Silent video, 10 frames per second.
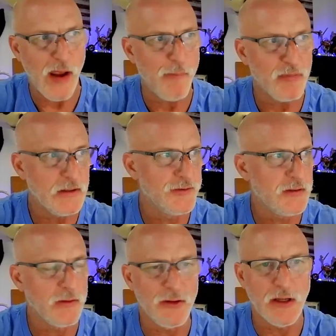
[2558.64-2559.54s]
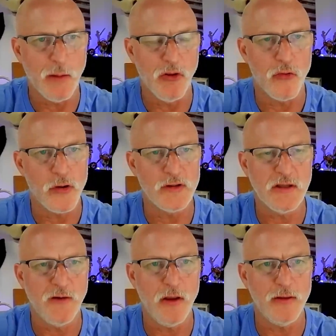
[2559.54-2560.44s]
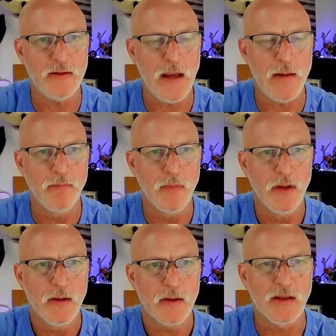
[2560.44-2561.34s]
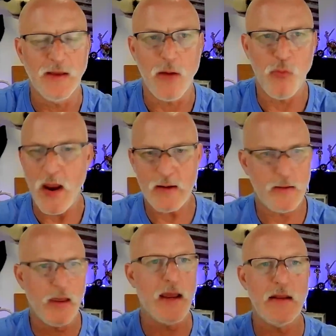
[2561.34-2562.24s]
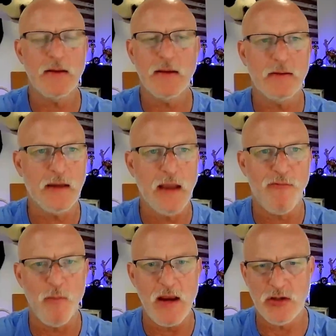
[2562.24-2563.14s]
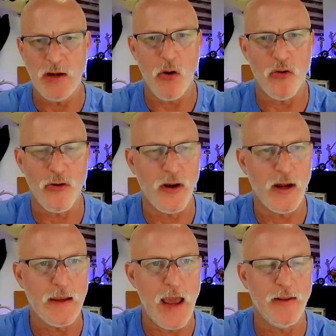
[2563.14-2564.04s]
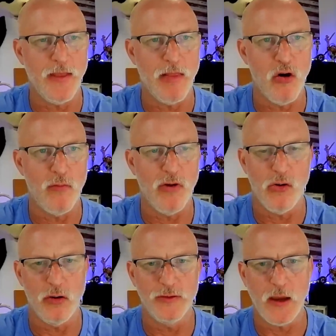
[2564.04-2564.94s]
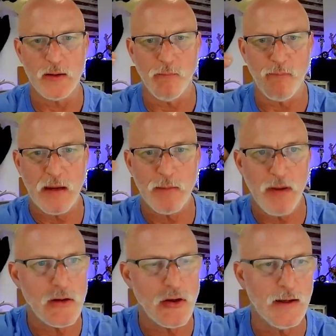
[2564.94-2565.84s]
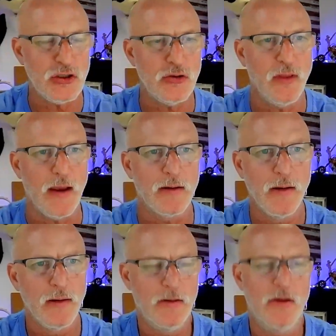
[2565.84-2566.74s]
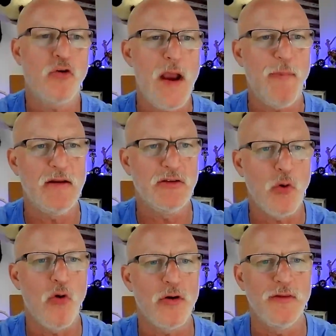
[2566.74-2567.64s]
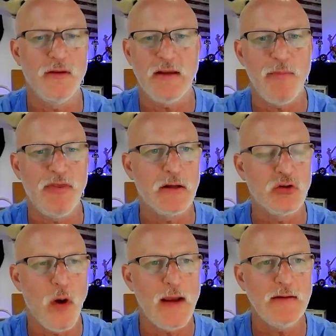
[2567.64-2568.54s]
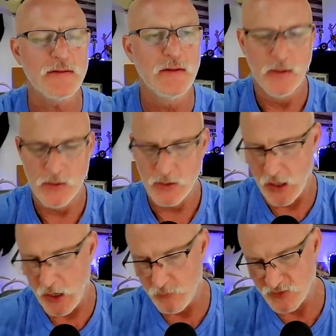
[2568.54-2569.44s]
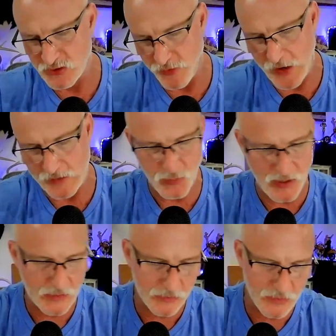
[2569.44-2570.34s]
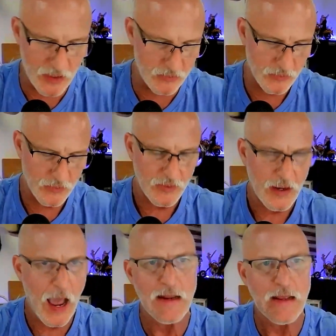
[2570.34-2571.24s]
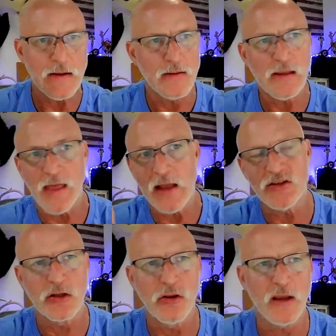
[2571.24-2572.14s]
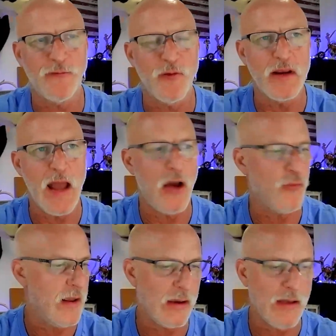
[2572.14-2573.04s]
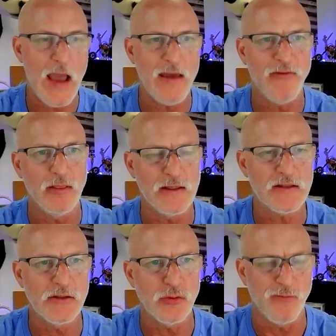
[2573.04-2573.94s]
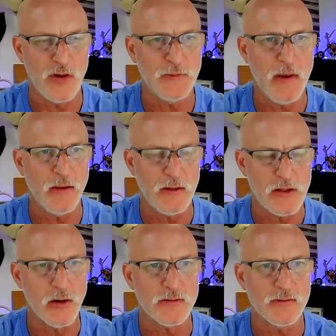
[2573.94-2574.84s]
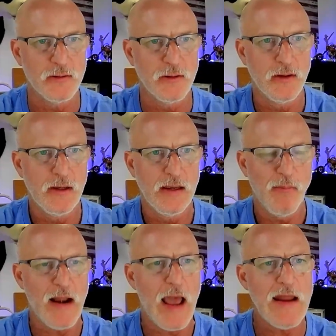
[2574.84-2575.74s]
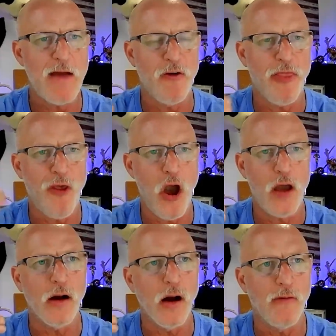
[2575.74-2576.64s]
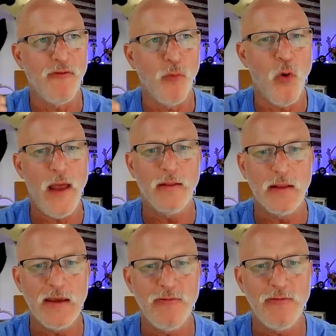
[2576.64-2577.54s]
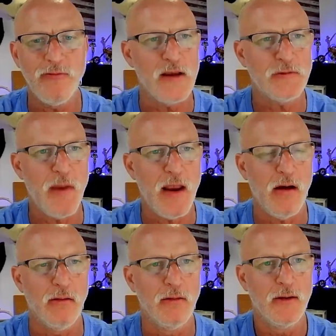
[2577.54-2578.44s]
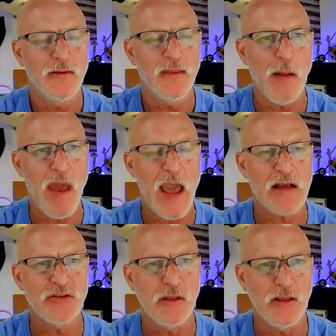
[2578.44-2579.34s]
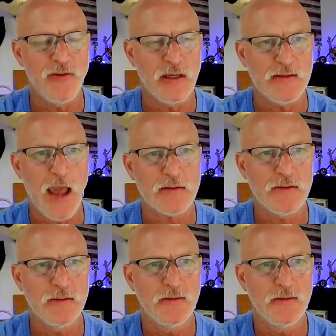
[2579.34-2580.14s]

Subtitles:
I'm guilty of the double order stuff all the time, because I wait and like I didn't get the confirmation. I ordered again, and then lo and behold, bing, bing, you get 2. Like, oh crap, I just ordered the same thing twice. So that's big. And then that just clicked for me now, right? I haven't listened to a voicemail in years, but I never thought of when leaving a voicemail that I'm actually leaving a text.